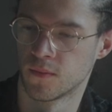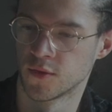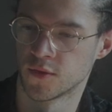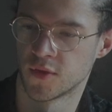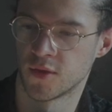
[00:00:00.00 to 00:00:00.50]

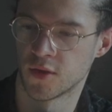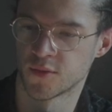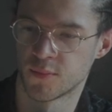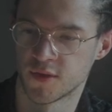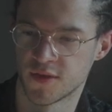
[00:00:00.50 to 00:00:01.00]
so there are
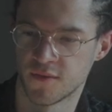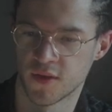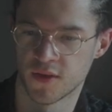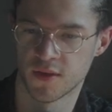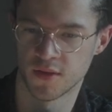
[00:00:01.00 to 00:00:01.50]

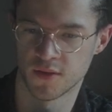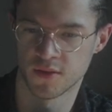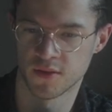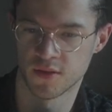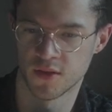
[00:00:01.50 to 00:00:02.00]
specific
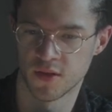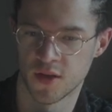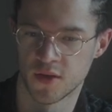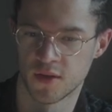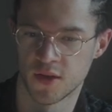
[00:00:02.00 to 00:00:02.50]
things
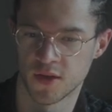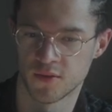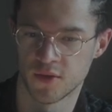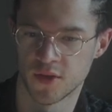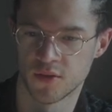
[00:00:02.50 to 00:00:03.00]
I'd like
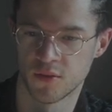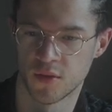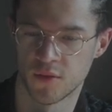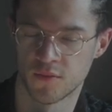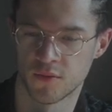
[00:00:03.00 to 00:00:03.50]
to let go
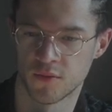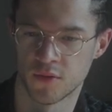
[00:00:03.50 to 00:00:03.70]
of,